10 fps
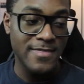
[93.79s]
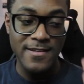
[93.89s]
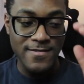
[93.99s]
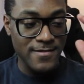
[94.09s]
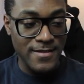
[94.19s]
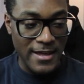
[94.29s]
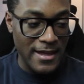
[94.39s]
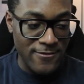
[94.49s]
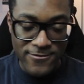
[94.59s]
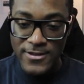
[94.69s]
this is
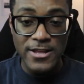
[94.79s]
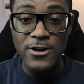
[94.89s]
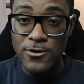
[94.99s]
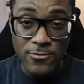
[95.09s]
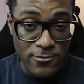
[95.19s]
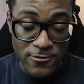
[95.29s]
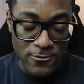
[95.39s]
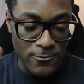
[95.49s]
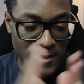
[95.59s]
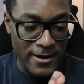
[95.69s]
a video
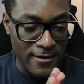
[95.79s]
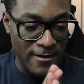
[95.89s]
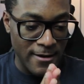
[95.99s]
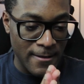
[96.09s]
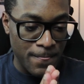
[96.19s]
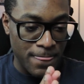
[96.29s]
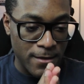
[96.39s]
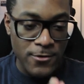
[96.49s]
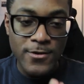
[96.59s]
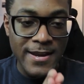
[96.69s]
to where
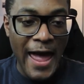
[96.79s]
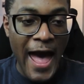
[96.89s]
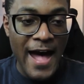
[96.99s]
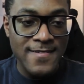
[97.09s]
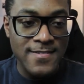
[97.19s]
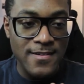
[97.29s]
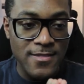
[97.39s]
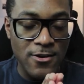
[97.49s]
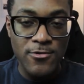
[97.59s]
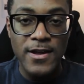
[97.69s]
you can ask
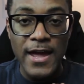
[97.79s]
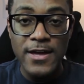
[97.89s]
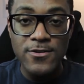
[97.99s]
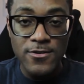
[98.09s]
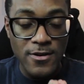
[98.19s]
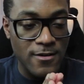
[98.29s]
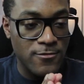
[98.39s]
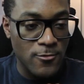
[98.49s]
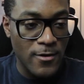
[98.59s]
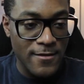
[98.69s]
the creator
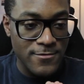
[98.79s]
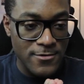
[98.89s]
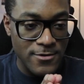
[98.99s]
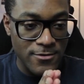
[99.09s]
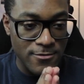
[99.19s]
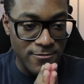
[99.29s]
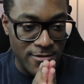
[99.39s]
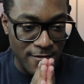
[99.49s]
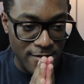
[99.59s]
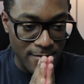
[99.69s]
of whoever you've
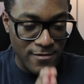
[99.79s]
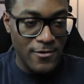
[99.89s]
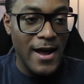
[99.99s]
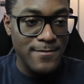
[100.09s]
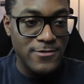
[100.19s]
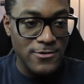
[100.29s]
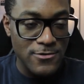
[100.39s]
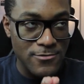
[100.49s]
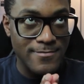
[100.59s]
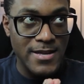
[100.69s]
just subscribed
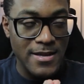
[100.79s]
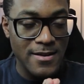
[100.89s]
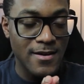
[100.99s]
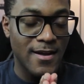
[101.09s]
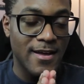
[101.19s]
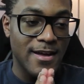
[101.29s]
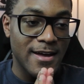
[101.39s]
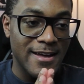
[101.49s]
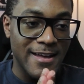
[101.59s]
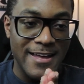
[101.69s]
to, me,
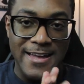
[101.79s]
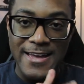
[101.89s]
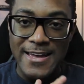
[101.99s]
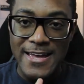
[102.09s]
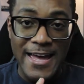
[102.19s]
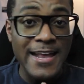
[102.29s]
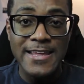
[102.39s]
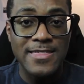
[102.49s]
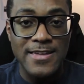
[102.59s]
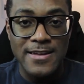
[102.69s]

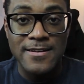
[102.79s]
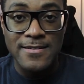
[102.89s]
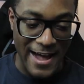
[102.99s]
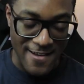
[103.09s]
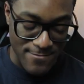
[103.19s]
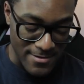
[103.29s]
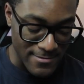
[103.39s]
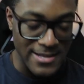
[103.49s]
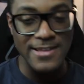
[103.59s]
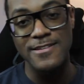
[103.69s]
anything. I've been
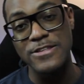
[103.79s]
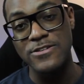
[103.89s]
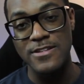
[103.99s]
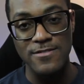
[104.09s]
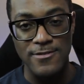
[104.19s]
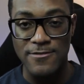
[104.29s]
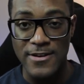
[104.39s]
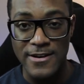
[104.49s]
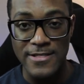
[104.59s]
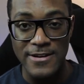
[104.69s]
meaning to do this for a
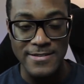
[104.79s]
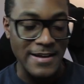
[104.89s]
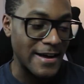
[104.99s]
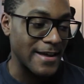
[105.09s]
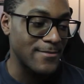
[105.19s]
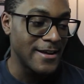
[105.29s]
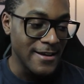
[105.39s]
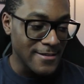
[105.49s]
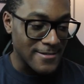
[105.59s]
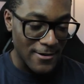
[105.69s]
very long time.
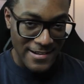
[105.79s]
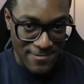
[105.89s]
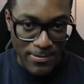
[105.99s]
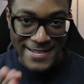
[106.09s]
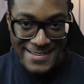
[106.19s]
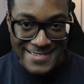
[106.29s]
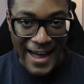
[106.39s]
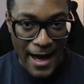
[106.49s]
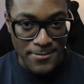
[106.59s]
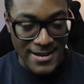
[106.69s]
Don't expect it to
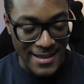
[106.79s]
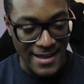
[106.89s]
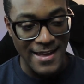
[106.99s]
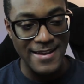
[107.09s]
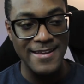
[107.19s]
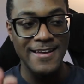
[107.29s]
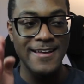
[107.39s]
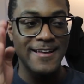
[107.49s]
happen again,